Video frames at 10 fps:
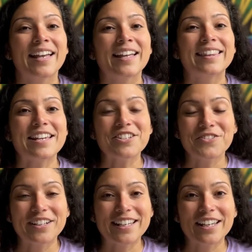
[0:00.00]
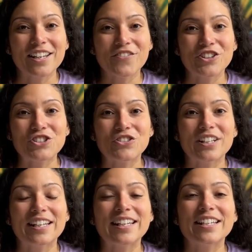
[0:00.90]
thank you again for
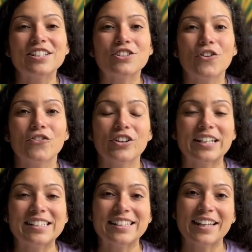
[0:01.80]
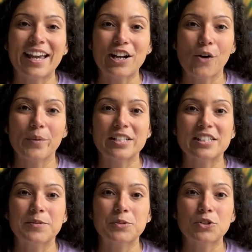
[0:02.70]
tuning in. Don't forget to like, comment, and
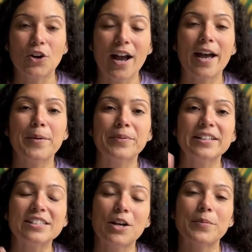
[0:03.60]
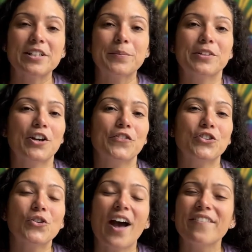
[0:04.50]
subscribe. Please comment down below if
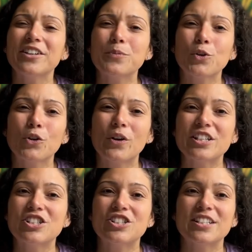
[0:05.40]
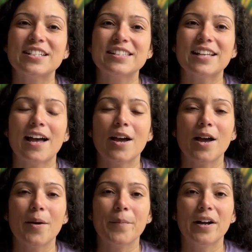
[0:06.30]
you have any more questions.
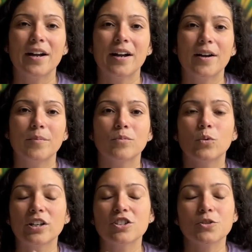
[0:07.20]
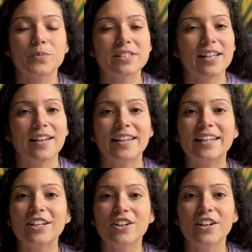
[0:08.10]
I'm 100%
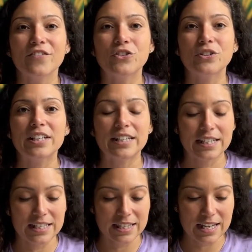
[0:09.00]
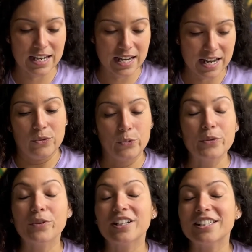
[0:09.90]
here if you need anything. We
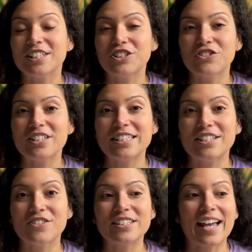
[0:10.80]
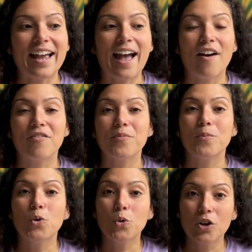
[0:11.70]
will continue this series. I have
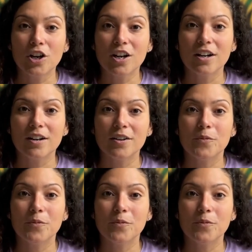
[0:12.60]
more